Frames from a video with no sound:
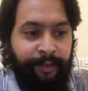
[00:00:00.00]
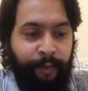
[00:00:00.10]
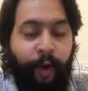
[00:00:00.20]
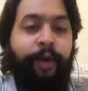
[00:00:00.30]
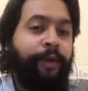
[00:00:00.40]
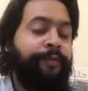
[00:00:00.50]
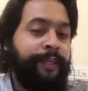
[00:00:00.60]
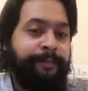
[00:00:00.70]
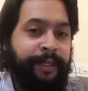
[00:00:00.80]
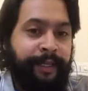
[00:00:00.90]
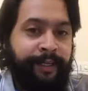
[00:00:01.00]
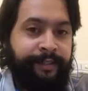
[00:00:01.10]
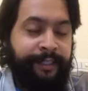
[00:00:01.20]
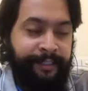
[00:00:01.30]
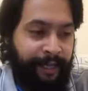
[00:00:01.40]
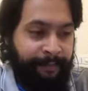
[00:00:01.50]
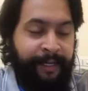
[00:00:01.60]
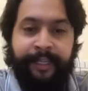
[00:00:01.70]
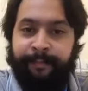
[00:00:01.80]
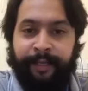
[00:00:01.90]
all of the speakers, these
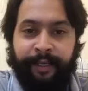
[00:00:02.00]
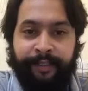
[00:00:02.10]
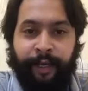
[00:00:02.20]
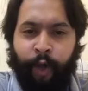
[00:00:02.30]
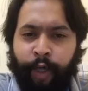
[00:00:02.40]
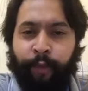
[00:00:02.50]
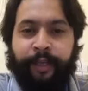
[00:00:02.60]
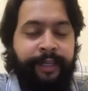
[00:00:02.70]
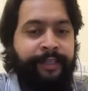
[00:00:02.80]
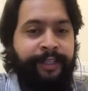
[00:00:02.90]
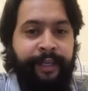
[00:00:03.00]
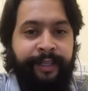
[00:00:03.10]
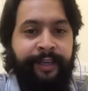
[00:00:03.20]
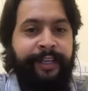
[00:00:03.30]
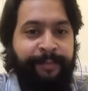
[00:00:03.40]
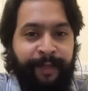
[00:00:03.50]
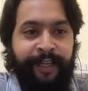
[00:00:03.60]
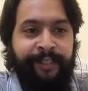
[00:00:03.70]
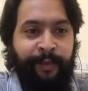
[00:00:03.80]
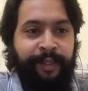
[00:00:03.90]
eminent speakers, are not only sharing their
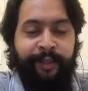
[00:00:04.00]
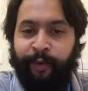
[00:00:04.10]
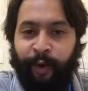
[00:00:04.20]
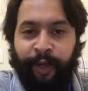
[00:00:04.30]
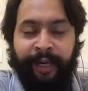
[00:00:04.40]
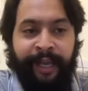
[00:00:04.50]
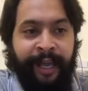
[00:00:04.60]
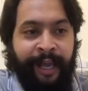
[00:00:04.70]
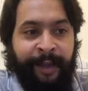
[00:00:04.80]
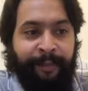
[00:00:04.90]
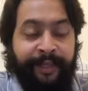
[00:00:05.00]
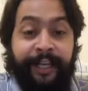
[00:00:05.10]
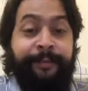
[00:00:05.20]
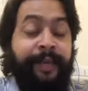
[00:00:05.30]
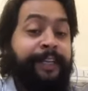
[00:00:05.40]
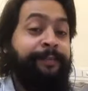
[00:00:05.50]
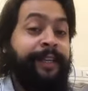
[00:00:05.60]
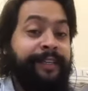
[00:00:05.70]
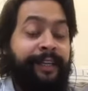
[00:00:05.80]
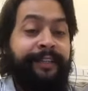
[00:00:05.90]
experience with you all, but they're
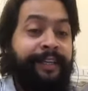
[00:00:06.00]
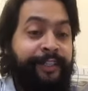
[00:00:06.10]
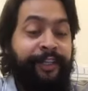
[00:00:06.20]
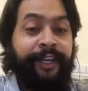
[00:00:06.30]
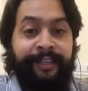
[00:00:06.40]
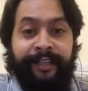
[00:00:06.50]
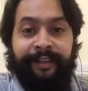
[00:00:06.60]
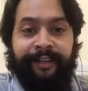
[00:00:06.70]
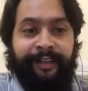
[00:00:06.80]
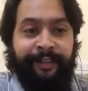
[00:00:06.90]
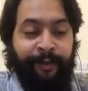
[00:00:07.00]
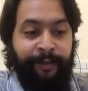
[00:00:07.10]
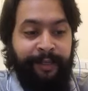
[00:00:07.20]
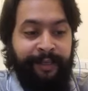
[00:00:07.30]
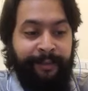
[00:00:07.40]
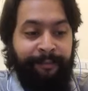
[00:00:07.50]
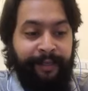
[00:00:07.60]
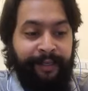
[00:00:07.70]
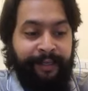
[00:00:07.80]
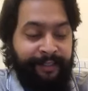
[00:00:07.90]
sharing their
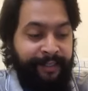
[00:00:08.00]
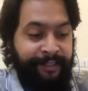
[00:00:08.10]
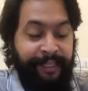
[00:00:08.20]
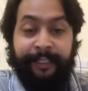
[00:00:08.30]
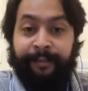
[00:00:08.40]
this